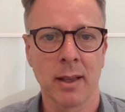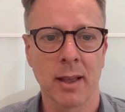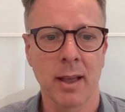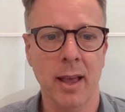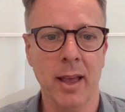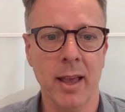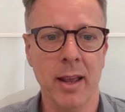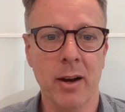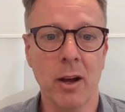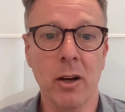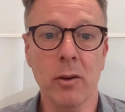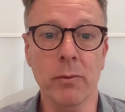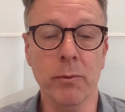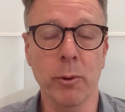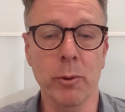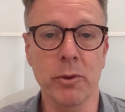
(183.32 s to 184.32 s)
And I
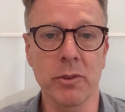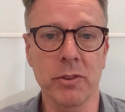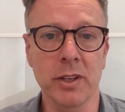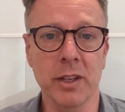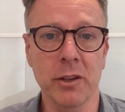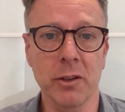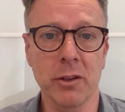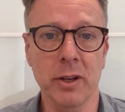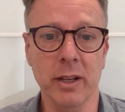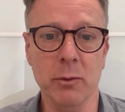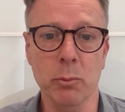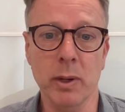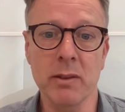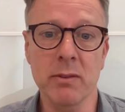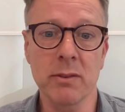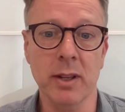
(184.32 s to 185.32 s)
look forward to seeing you next
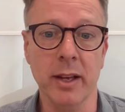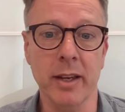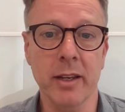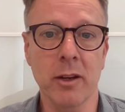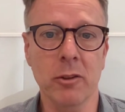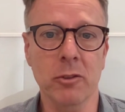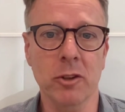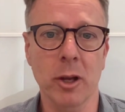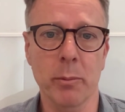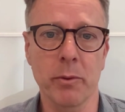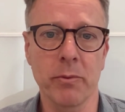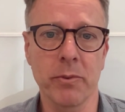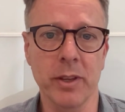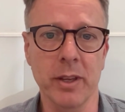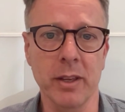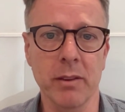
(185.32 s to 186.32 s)
Wednesday, October
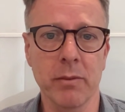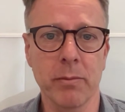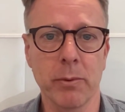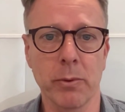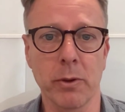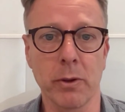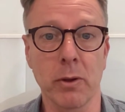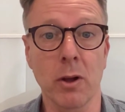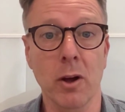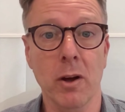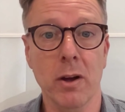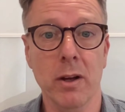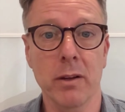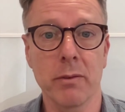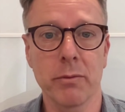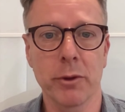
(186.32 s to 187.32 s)
5th, for the
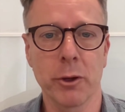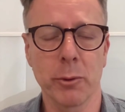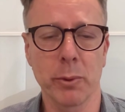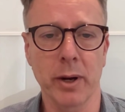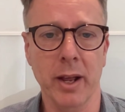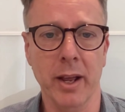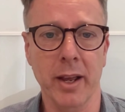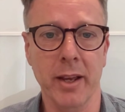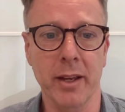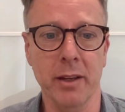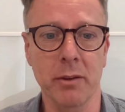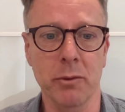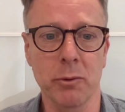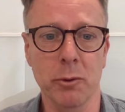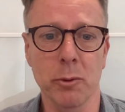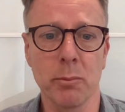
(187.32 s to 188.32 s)
live Q&A
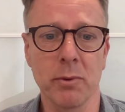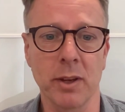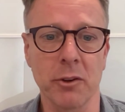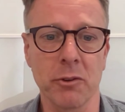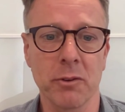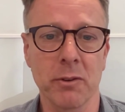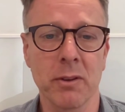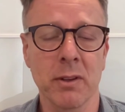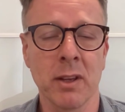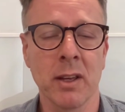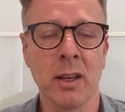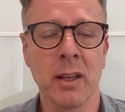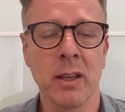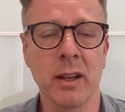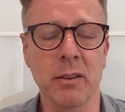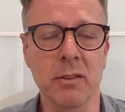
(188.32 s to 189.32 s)
Zoom session
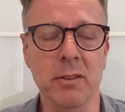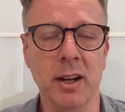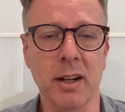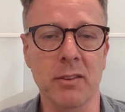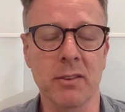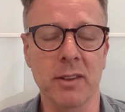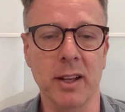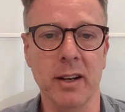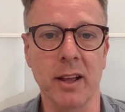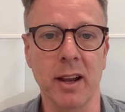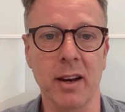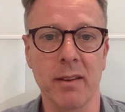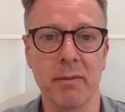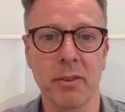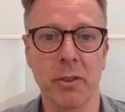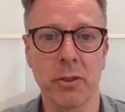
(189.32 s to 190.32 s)
that starts at
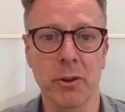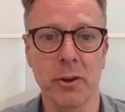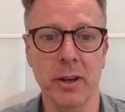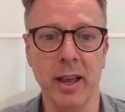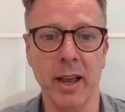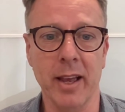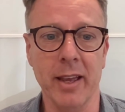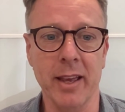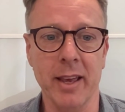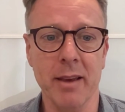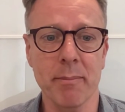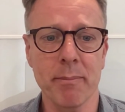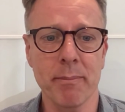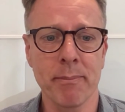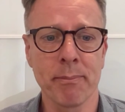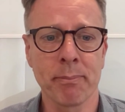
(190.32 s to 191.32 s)
11:30
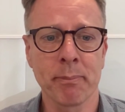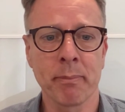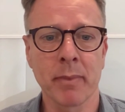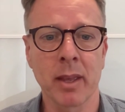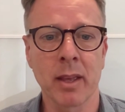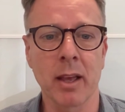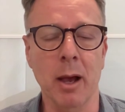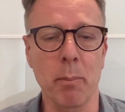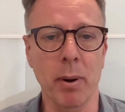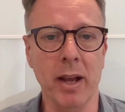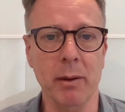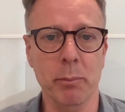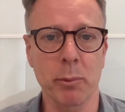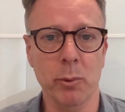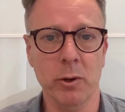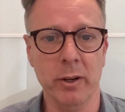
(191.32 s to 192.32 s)
a.m. A
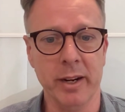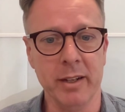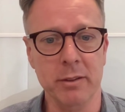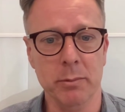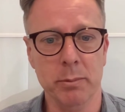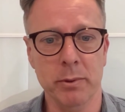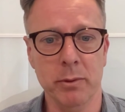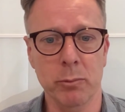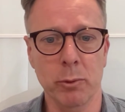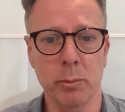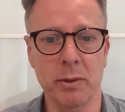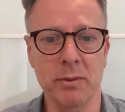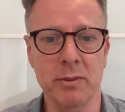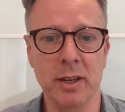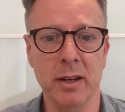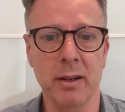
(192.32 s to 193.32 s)
Blackboard announcement will be
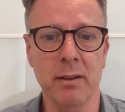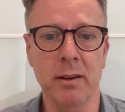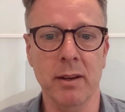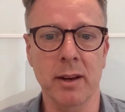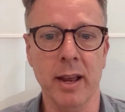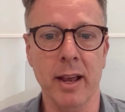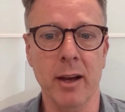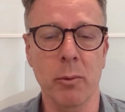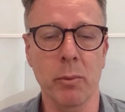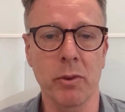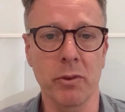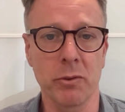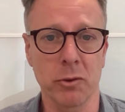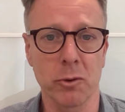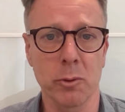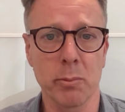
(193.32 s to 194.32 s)
sent out with a
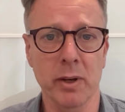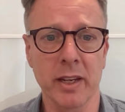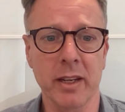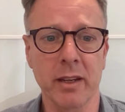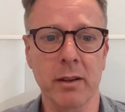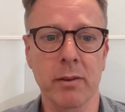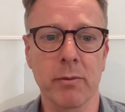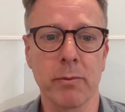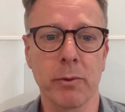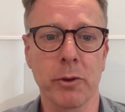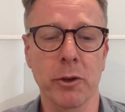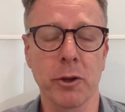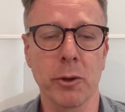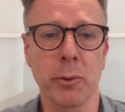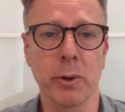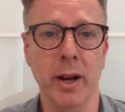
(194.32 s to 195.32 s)
Zoom link for the
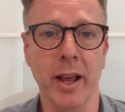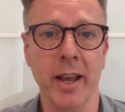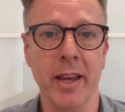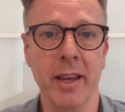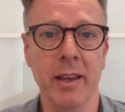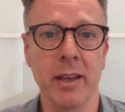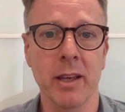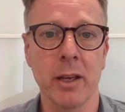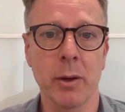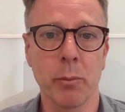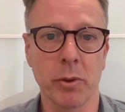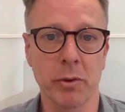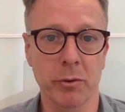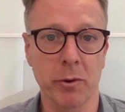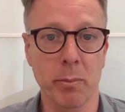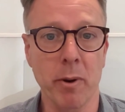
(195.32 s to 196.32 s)
Q&A
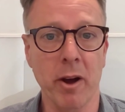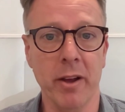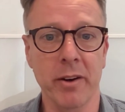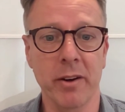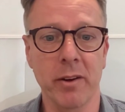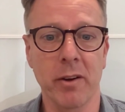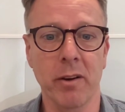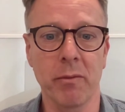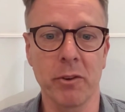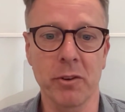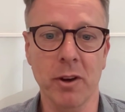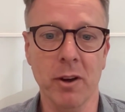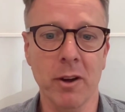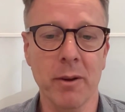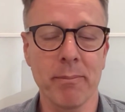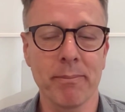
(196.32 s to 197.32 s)
with a reminder of the
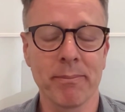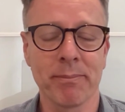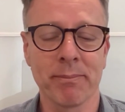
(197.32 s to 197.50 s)
time.